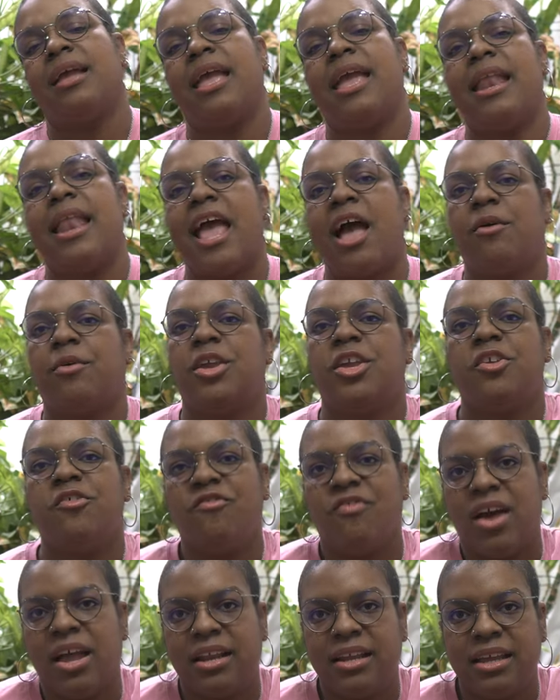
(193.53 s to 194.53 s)
and how can you
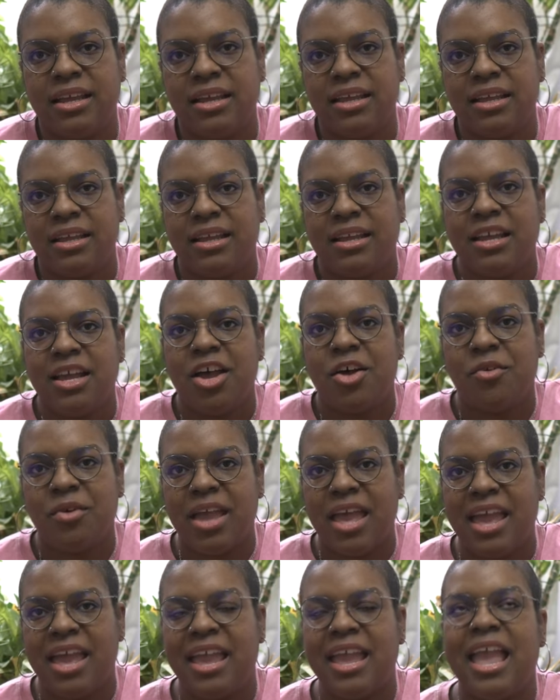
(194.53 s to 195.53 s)
find it
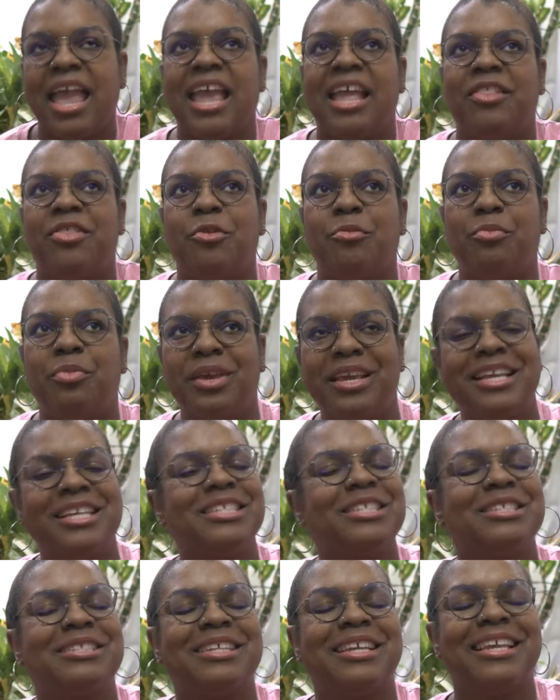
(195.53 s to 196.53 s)
okay and the
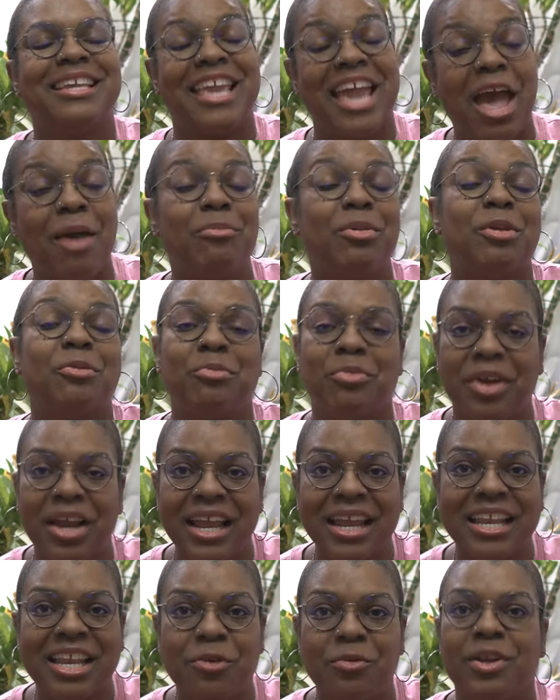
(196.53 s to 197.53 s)
biggest gap in
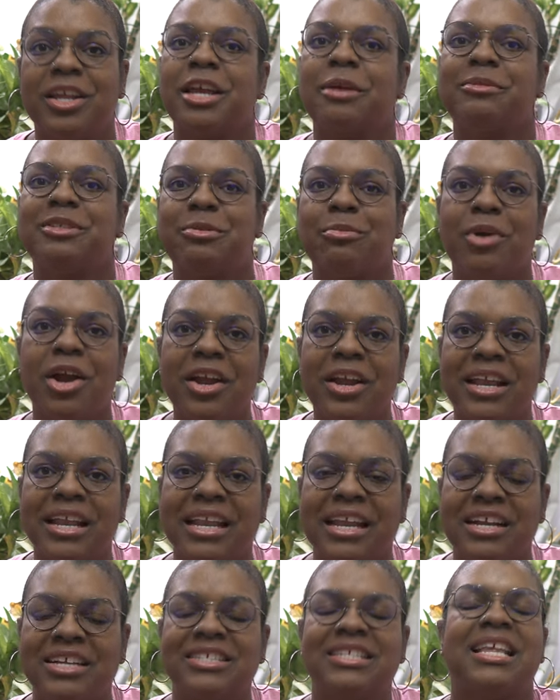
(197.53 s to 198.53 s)
branding when it comes to
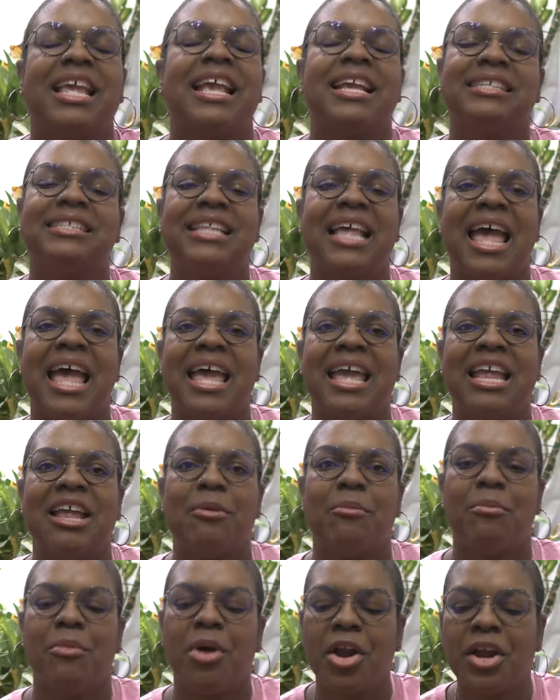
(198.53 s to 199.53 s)
marketers is
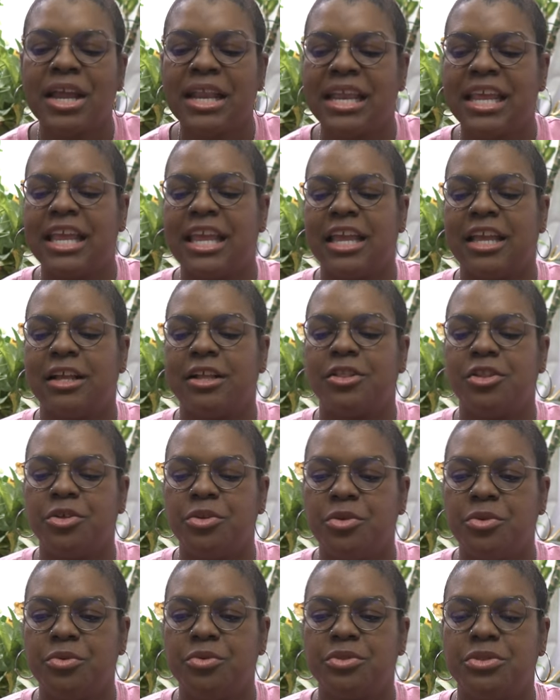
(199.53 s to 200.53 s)
that marketing
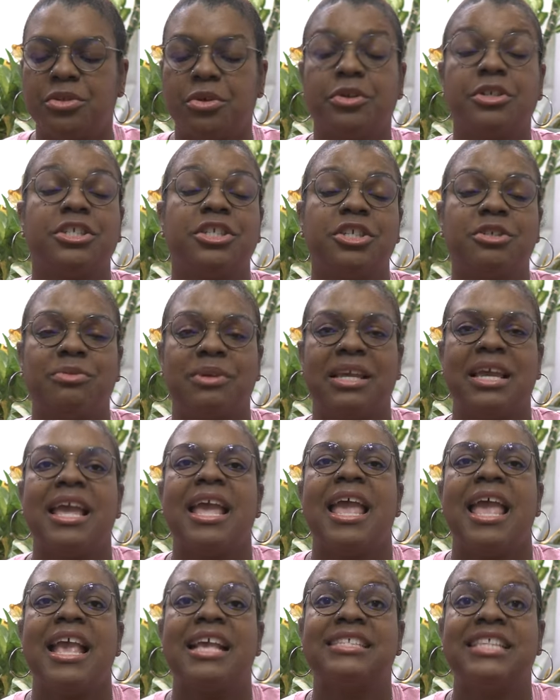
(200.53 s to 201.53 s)
includes or excuse me
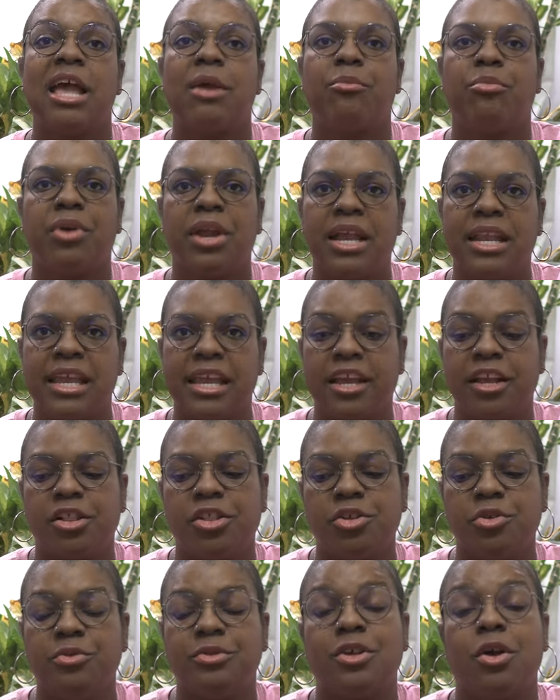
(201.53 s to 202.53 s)
is that branding
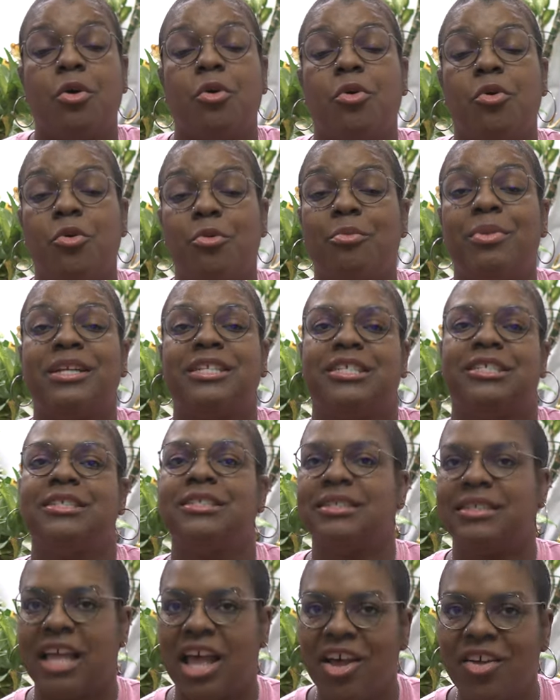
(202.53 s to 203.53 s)
includes a whole bunch of
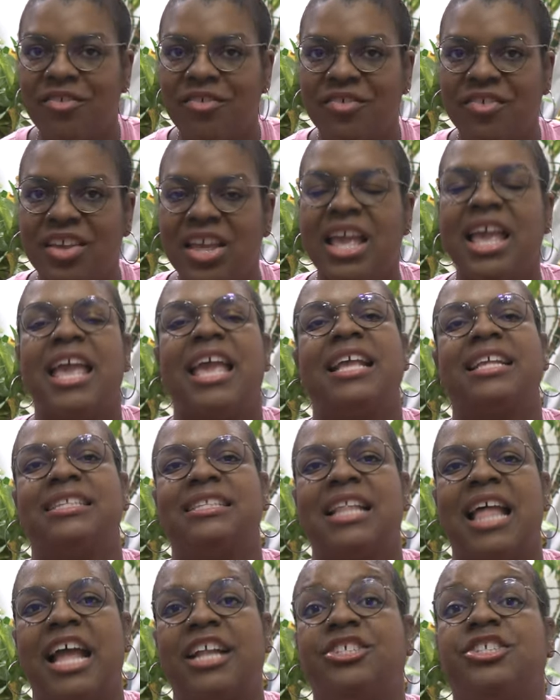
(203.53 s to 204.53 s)
stuff it's
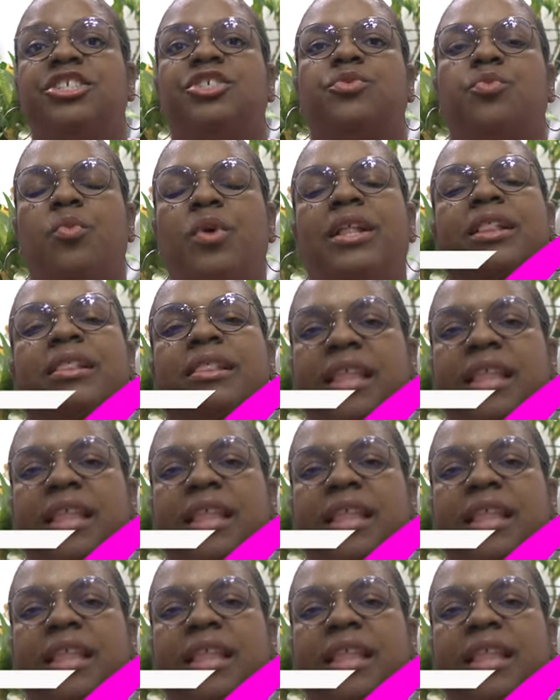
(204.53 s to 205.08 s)
not just one